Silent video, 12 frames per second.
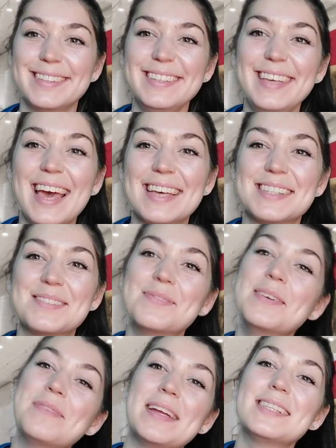Yes,
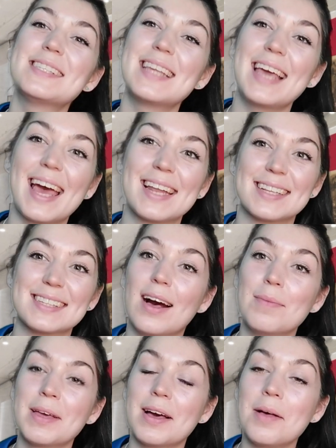we made it to the end.
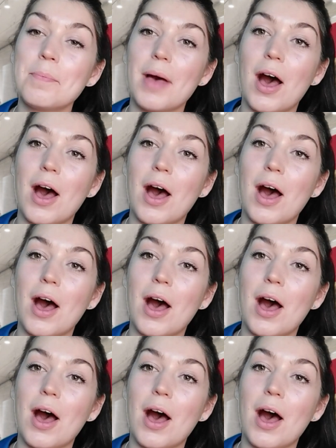Coming up